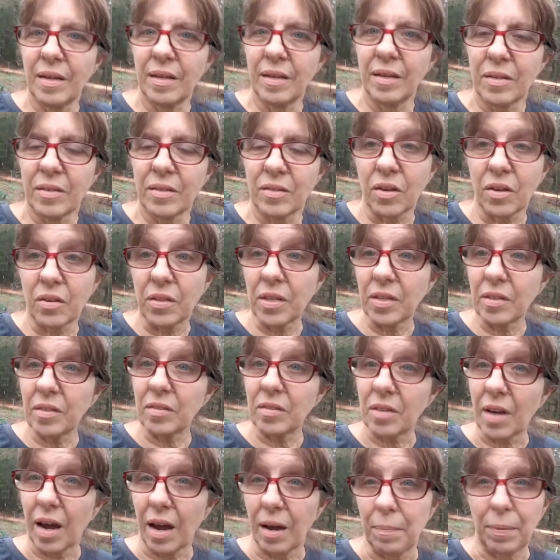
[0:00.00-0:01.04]
So these
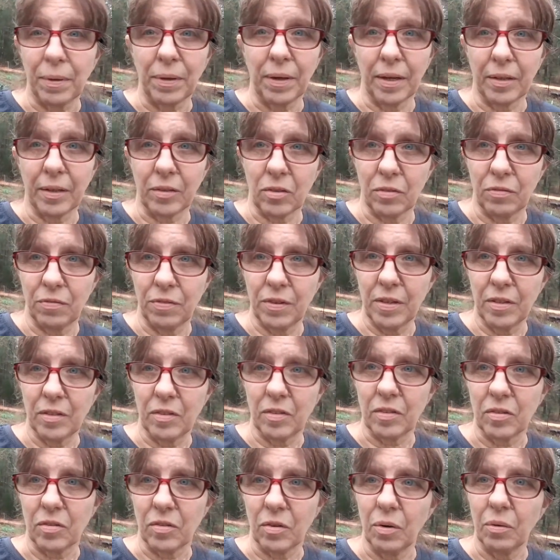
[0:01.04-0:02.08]
type electric
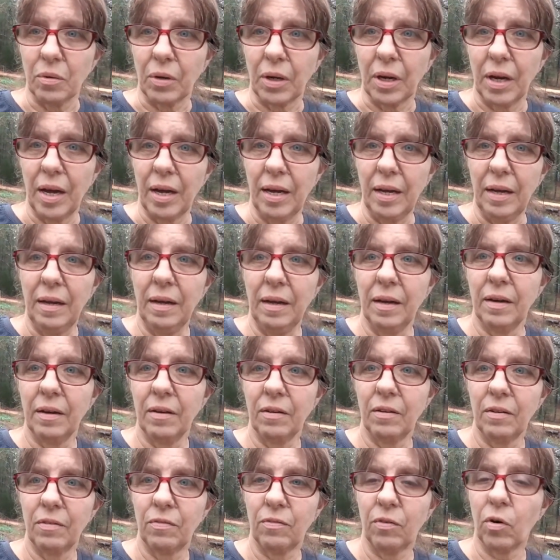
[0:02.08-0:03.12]
fences are okay
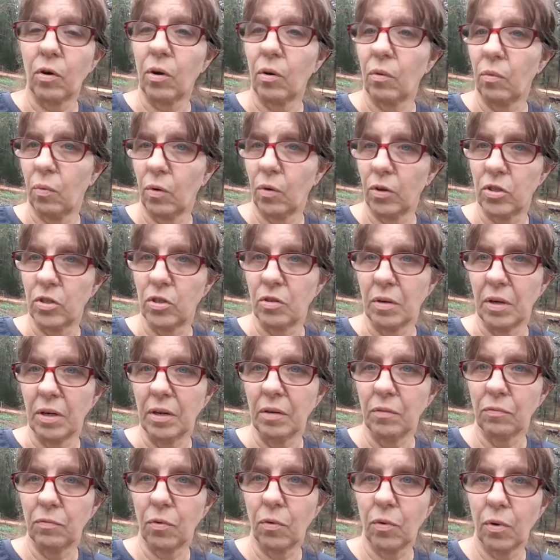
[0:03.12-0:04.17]
for what you need them
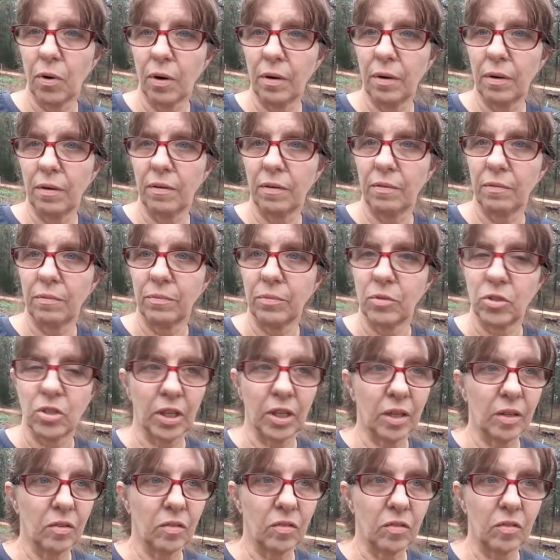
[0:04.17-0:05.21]
for.
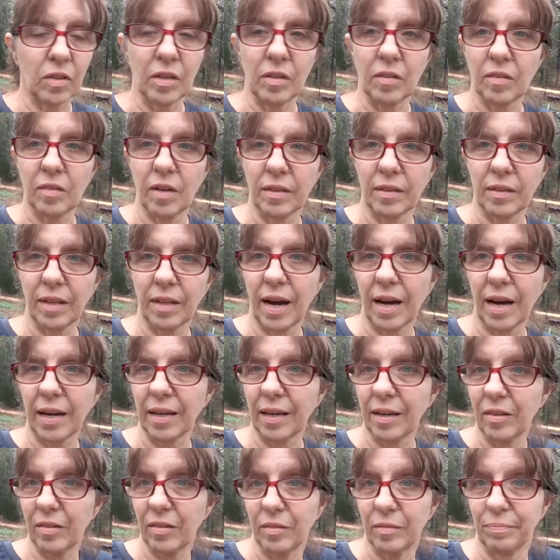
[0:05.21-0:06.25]
Chickens, things like that, I
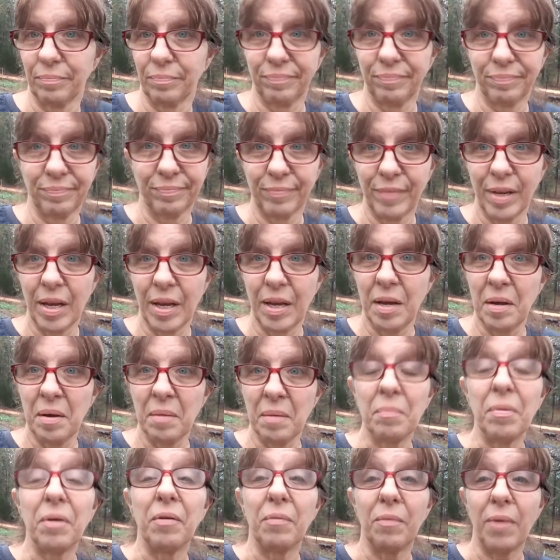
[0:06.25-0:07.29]
guess.
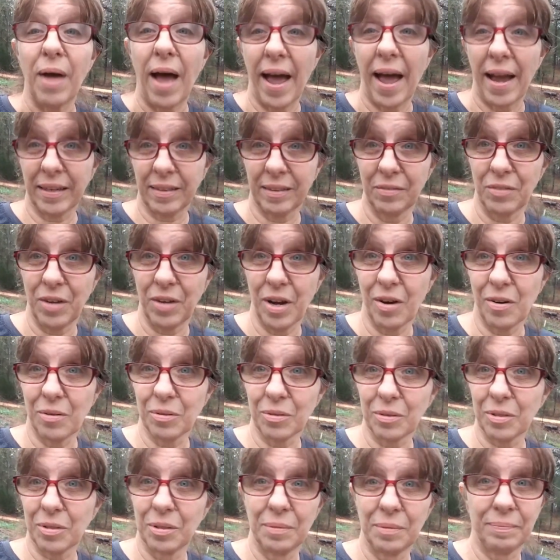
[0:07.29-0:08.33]
But active
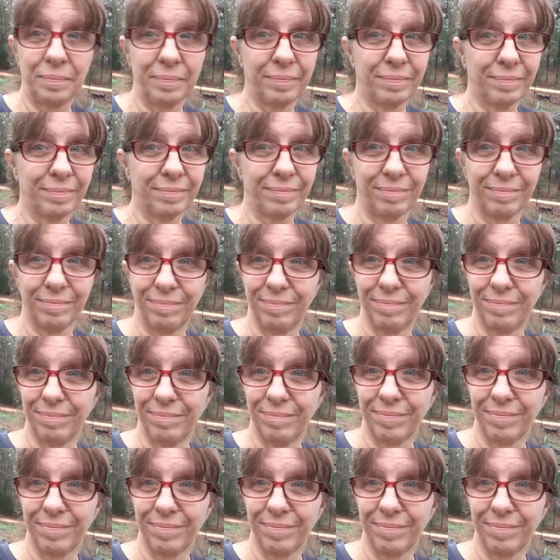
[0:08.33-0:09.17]
dogs, mm-mm.